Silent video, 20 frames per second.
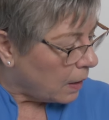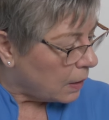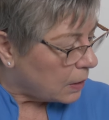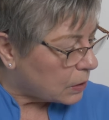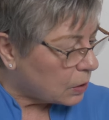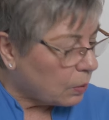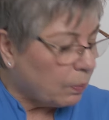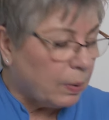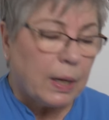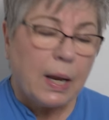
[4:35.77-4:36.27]

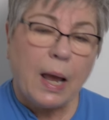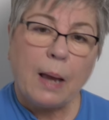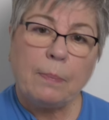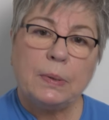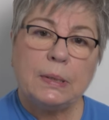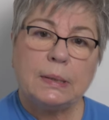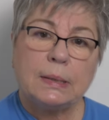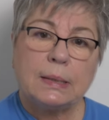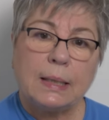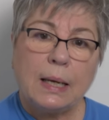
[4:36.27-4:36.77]
So what
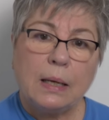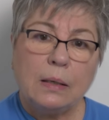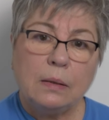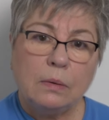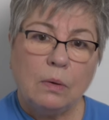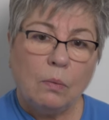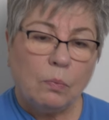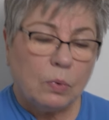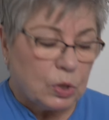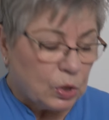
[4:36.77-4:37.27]
happens
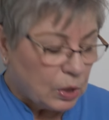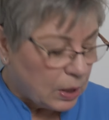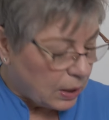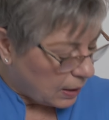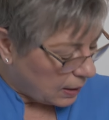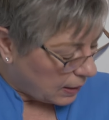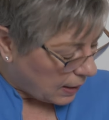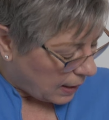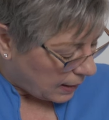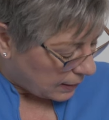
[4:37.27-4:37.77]
then?
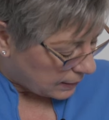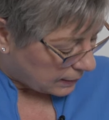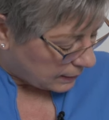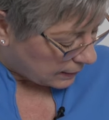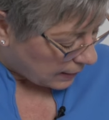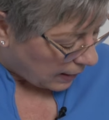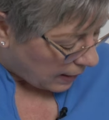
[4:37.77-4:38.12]
She gets